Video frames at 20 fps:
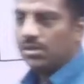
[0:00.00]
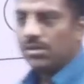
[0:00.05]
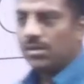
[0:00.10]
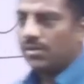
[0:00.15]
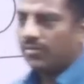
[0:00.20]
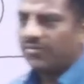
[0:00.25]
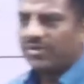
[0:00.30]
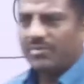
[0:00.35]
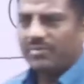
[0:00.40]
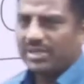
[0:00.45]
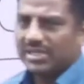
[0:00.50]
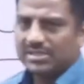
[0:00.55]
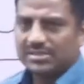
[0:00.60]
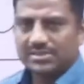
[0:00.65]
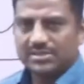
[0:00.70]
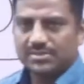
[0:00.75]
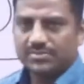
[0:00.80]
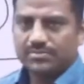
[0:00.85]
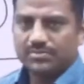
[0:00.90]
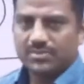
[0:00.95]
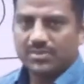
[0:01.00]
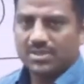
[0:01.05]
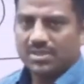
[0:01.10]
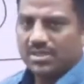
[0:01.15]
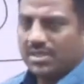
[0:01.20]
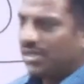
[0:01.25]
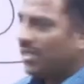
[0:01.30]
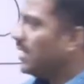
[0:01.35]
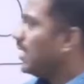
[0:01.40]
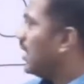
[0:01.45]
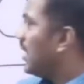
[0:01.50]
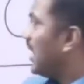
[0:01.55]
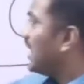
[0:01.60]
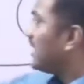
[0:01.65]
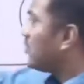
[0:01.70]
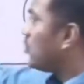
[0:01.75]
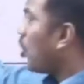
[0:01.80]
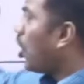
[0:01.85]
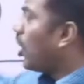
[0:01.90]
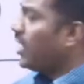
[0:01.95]
Females.
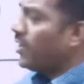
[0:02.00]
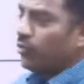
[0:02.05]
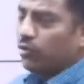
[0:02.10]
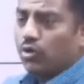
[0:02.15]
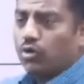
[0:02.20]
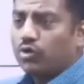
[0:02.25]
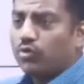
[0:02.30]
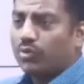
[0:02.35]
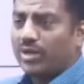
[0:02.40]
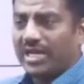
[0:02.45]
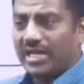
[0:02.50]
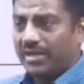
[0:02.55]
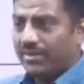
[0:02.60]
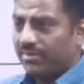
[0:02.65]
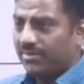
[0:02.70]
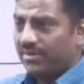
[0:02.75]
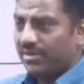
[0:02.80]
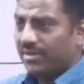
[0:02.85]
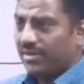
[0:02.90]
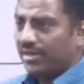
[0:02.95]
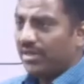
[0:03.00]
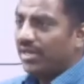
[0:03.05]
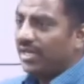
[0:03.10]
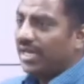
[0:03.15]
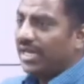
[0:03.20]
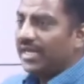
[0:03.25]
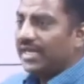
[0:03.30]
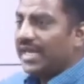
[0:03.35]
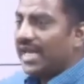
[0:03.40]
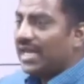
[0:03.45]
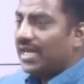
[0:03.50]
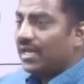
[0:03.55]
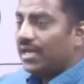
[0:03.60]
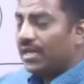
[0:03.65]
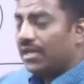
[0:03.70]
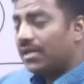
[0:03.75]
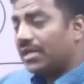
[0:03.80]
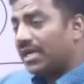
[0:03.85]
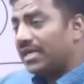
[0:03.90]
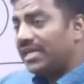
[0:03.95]
Rest all you don't worry. It can
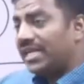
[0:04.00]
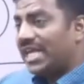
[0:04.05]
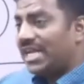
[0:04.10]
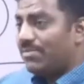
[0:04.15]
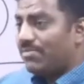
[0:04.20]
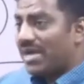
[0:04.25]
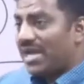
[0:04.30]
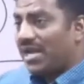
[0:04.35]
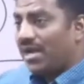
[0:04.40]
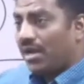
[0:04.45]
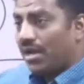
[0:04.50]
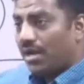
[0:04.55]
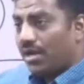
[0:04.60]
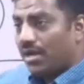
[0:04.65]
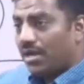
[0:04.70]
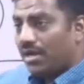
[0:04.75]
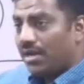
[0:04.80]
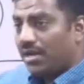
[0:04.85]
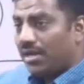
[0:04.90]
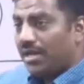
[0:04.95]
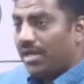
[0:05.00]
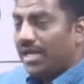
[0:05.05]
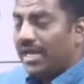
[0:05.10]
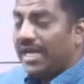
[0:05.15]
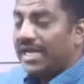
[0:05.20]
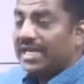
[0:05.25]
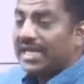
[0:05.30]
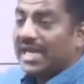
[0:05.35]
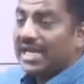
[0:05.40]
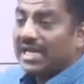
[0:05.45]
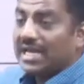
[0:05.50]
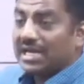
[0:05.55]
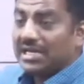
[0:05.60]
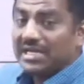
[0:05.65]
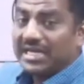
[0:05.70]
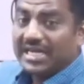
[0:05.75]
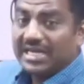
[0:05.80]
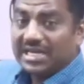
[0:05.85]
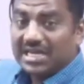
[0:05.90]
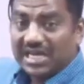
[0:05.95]
contain men. It can
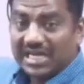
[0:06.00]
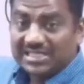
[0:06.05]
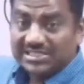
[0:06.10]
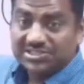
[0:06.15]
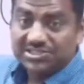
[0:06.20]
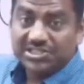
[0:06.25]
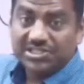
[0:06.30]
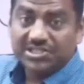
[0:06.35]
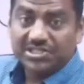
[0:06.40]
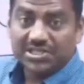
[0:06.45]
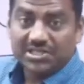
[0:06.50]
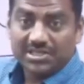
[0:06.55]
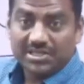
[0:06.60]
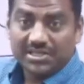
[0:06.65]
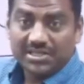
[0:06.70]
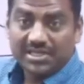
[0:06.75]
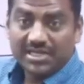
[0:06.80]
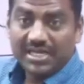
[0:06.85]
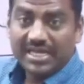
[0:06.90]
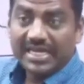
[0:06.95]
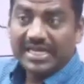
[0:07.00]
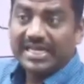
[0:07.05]
contain transgender. It